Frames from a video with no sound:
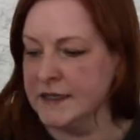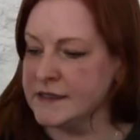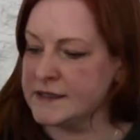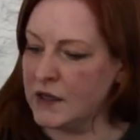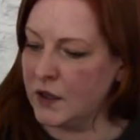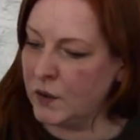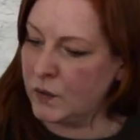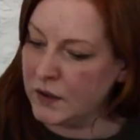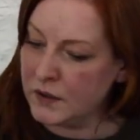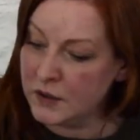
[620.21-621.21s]

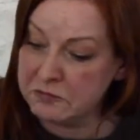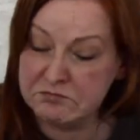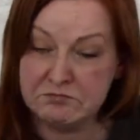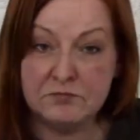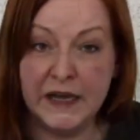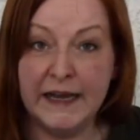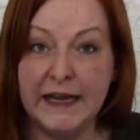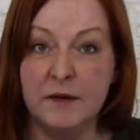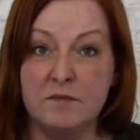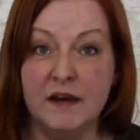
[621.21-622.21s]
So
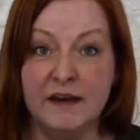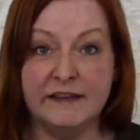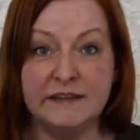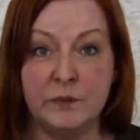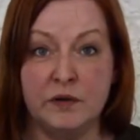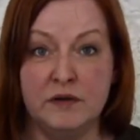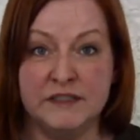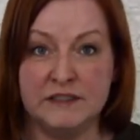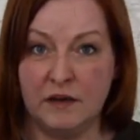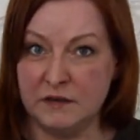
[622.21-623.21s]
let's put
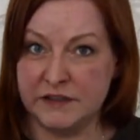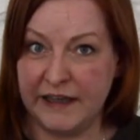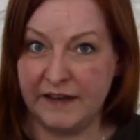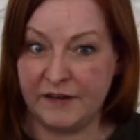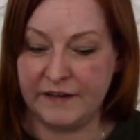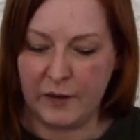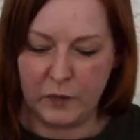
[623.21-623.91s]
it all together now.